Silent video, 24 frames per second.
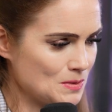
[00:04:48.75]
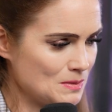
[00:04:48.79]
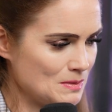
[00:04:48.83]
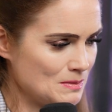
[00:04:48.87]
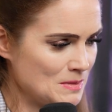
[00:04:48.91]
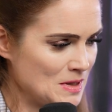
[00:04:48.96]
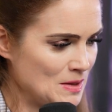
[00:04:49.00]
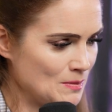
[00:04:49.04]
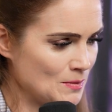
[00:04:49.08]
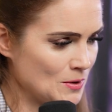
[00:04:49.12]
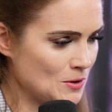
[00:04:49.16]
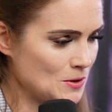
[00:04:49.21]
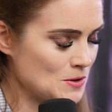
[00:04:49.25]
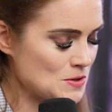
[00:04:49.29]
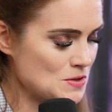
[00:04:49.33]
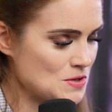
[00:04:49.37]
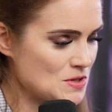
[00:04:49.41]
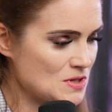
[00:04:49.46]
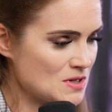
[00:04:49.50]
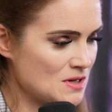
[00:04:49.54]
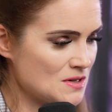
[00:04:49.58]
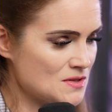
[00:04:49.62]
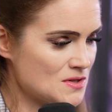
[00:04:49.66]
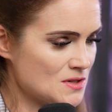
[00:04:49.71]

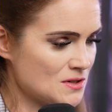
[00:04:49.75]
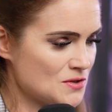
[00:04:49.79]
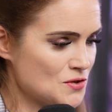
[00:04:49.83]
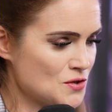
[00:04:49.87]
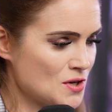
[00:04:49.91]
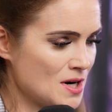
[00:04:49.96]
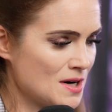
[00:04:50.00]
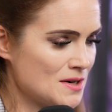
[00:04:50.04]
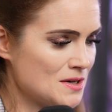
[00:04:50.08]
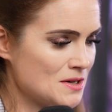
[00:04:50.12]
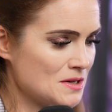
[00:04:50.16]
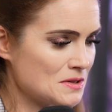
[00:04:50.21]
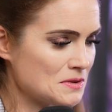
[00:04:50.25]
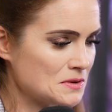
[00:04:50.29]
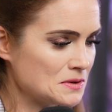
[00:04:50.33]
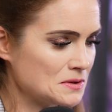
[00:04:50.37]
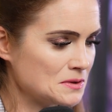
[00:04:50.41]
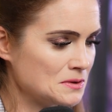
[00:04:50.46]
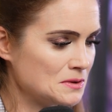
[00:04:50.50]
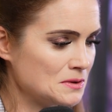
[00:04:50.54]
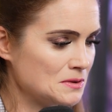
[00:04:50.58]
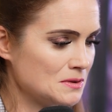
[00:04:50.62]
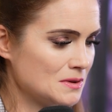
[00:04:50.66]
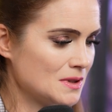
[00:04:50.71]
members, because they're trying to
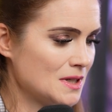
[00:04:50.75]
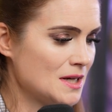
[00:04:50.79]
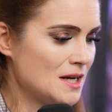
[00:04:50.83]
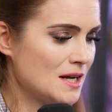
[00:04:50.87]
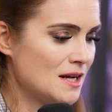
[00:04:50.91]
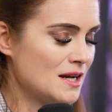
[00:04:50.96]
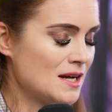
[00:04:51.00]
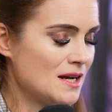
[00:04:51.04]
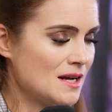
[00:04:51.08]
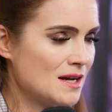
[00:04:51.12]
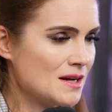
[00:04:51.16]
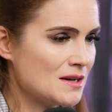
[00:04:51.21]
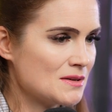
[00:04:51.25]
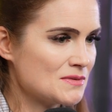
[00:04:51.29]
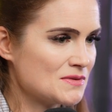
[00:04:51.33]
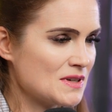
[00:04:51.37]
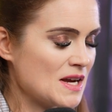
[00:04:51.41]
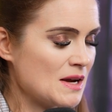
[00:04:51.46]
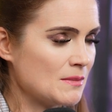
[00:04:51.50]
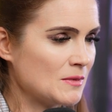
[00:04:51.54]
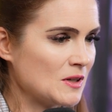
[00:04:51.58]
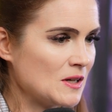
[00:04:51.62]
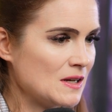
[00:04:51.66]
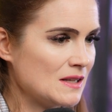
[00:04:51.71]
include
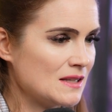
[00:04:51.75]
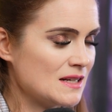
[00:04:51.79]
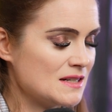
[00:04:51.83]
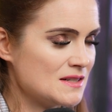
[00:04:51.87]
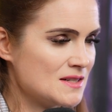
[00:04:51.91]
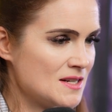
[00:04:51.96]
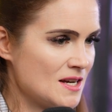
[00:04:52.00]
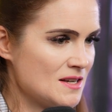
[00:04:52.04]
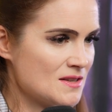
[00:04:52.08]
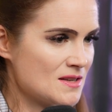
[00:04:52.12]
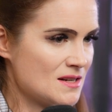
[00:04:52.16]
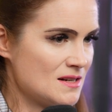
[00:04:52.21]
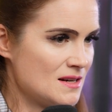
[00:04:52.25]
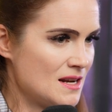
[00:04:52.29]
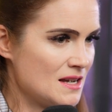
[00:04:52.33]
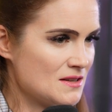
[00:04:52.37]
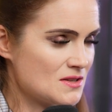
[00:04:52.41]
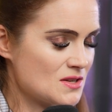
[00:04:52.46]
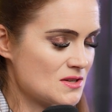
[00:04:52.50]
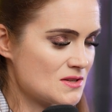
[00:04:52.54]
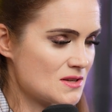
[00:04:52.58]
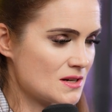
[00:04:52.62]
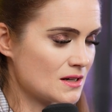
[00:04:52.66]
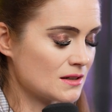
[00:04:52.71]
family that doesn't
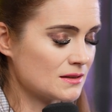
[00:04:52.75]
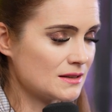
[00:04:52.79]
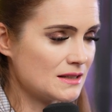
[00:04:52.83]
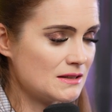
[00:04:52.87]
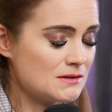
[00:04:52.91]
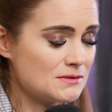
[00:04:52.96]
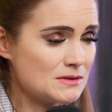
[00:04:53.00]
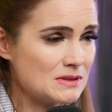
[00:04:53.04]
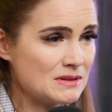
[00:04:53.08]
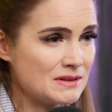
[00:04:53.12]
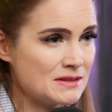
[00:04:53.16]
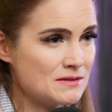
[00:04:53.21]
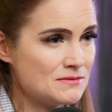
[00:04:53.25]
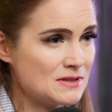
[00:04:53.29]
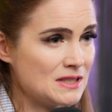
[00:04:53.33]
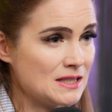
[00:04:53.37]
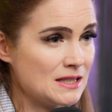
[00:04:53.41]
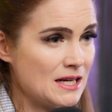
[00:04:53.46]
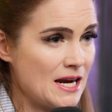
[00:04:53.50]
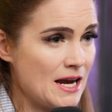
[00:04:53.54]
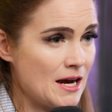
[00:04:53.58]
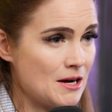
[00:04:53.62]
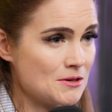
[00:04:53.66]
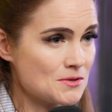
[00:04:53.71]
necessarily live in
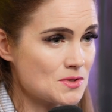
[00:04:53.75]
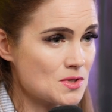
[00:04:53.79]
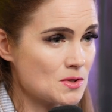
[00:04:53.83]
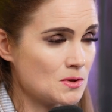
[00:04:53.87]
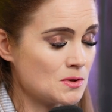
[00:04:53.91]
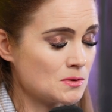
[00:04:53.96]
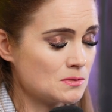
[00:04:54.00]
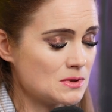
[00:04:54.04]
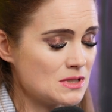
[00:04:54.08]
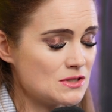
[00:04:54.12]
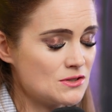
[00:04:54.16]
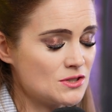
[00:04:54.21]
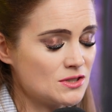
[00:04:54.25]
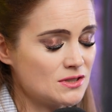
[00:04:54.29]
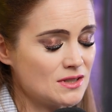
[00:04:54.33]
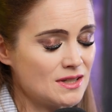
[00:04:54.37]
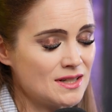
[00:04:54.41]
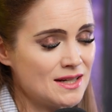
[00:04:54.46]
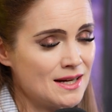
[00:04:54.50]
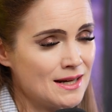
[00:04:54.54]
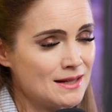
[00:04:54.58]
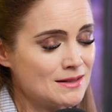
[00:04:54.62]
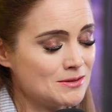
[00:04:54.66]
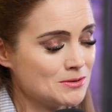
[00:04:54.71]
the household, which
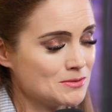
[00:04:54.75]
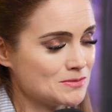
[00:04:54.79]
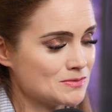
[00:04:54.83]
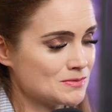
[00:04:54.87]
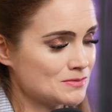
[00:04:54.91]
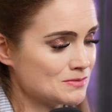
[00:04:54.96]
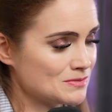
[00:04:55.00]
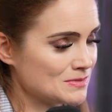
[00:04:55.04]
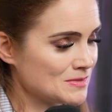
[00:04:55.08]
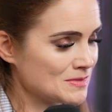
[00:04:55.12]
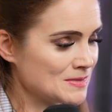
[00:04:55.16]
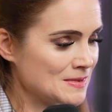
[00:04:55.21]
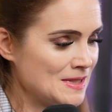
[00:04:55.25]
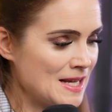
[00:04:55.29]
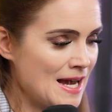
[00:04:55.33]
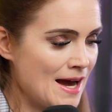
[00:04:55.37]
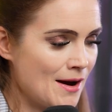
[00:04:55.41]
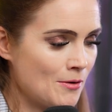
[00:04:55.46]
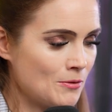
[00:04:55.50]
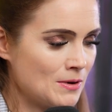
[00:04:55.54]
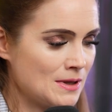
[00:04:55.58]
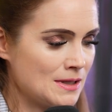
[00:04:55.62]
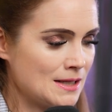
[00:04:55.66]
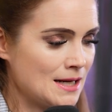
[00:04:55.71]
I don't
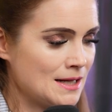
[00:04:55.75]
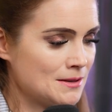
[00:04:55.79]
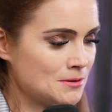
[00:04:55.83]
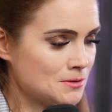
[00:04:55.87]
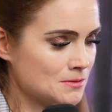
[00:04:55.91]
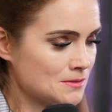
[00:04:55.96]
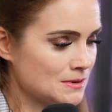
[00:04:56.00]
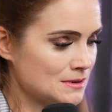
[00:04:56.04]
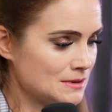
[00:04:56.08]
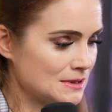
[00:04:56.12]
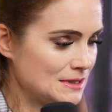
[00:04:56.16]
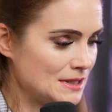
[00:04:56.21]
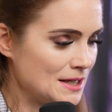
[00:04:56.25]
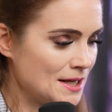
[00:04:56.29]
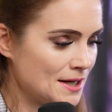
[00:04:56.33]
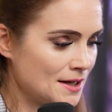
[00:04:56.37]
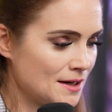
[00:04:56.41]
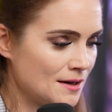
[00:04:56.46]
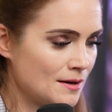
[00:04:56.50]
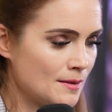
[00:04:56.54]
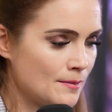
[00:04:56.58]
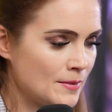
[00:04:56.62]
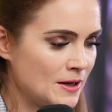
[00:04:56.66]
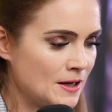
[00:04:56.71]
really
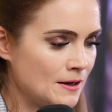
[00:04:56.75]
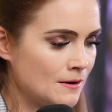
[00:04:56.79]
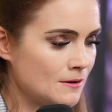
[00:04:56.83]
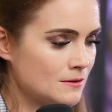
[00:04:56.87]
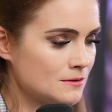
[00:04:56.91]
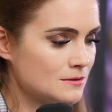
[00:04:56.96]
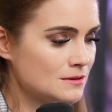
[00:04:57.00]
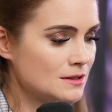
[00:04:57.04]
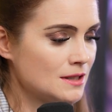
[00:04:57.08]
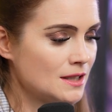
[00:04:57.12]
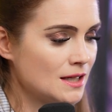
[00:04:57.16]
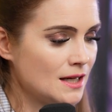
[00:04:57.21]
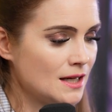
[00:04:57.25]
care about.